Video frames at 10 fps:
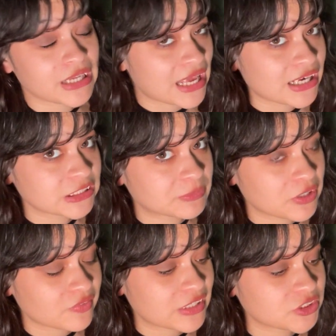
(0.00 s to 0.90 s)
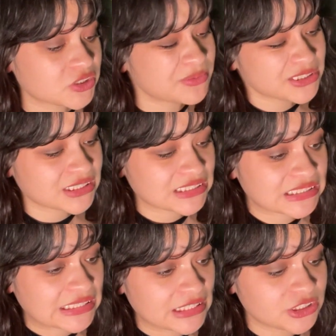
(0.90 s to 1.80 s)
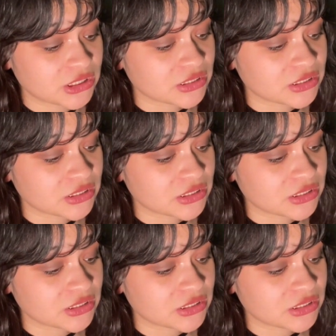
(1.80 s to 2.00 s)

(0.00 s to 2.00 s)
again, it's part of nature. So I'm just gonna say nature.